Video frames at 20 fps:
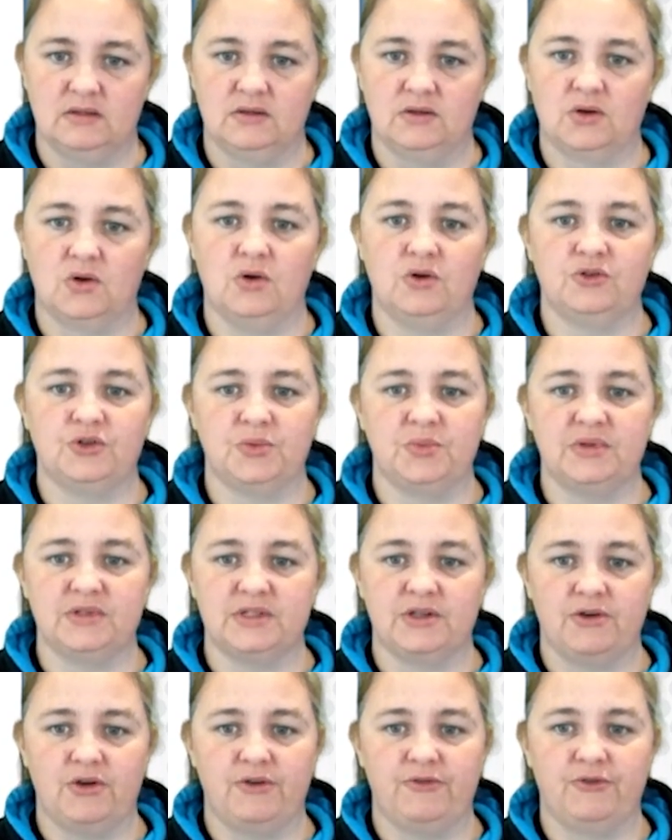call
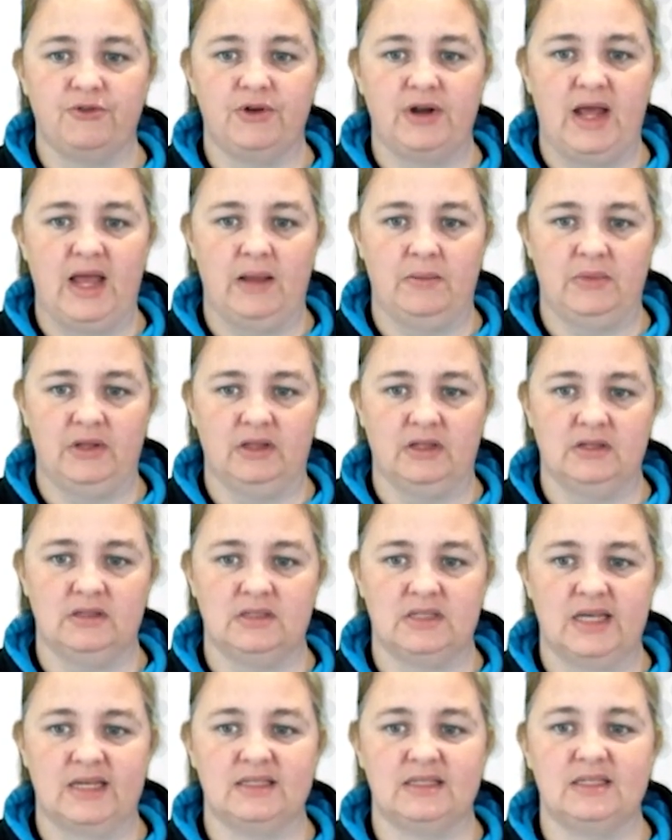000 for an
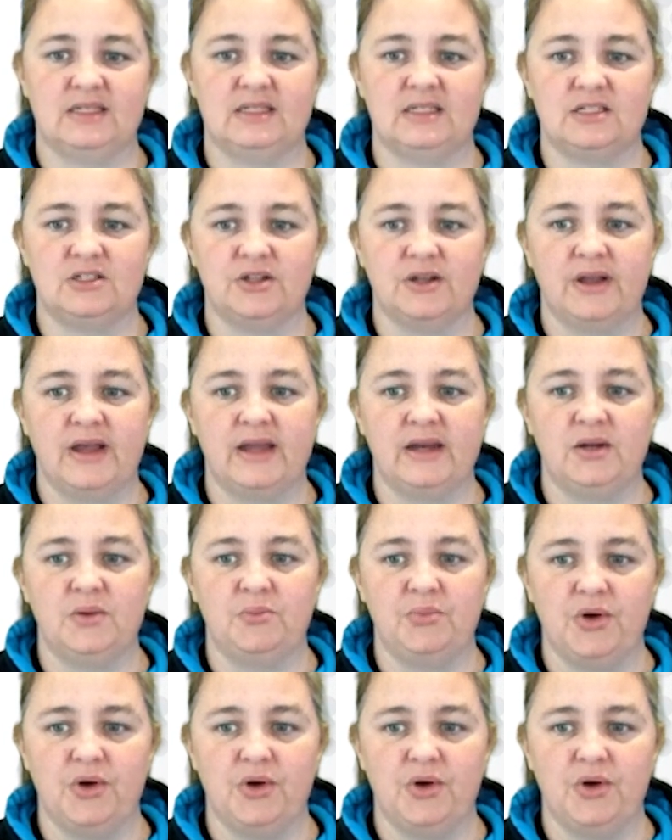ambulance, as the dislocated